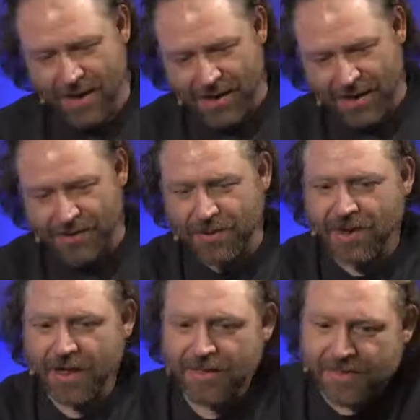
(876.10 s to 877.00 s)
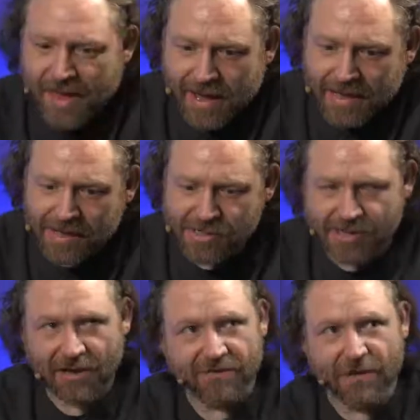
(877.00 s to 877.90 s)
You get to another thing, here's
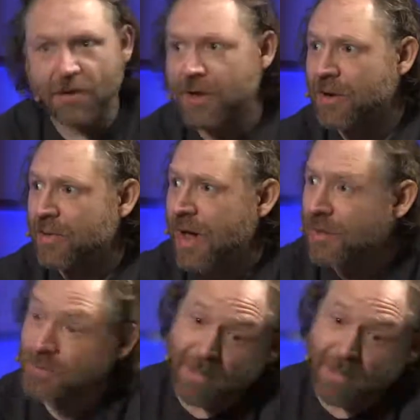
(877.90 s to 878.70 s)
stuff floating around.